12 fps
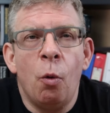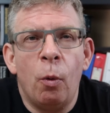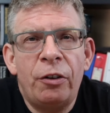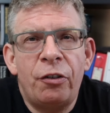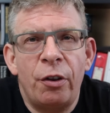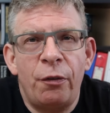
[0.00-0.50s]

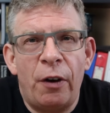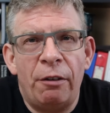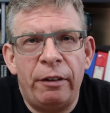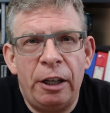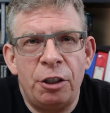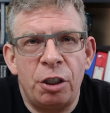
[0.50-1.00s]
what's the
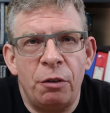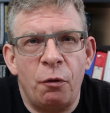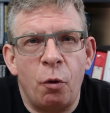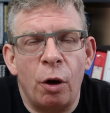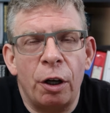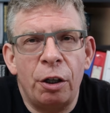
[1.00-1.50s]
foundation
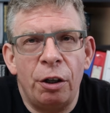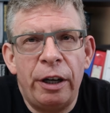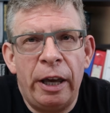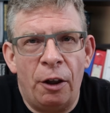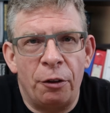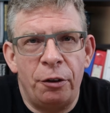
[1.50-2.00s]
for a good
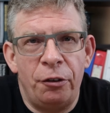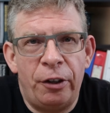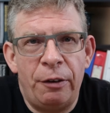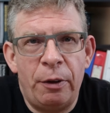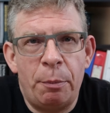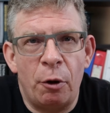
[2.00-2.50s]
health and
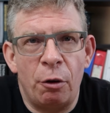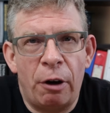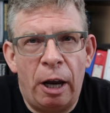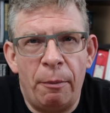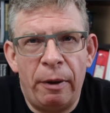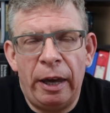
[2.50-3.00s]
safety
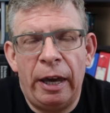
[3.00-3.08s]
program?